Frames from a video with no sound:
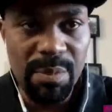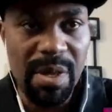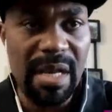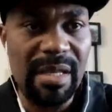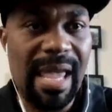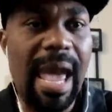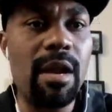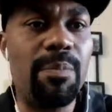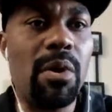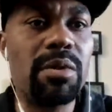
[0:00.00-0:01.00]
but it
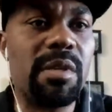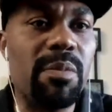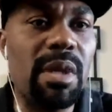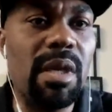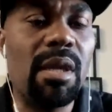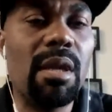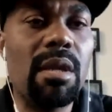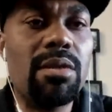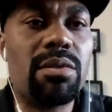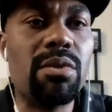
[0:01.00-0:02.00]
catapulted me
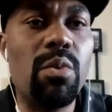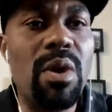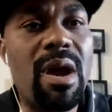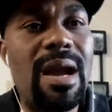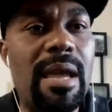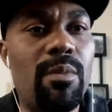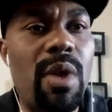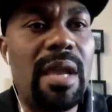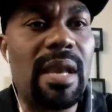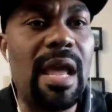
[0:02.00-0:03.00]
to where I
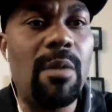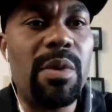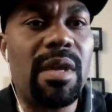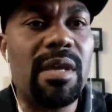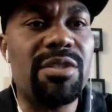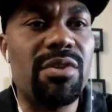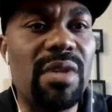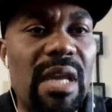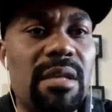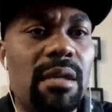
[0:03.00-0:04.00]
am right now, because you
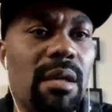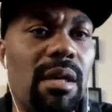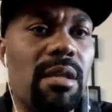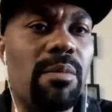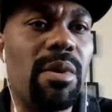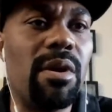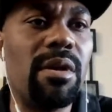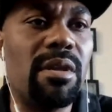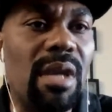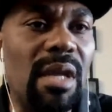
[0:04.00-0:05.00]
need to look in the
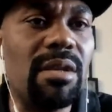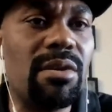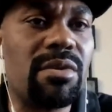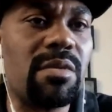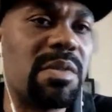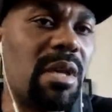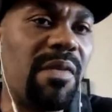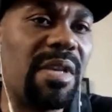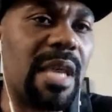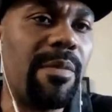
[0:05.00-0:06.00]
mirror. You need to do some
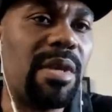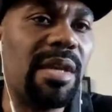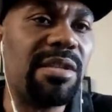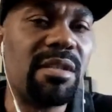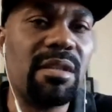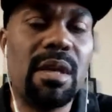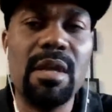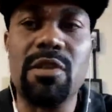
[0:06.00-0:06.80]
self-examination.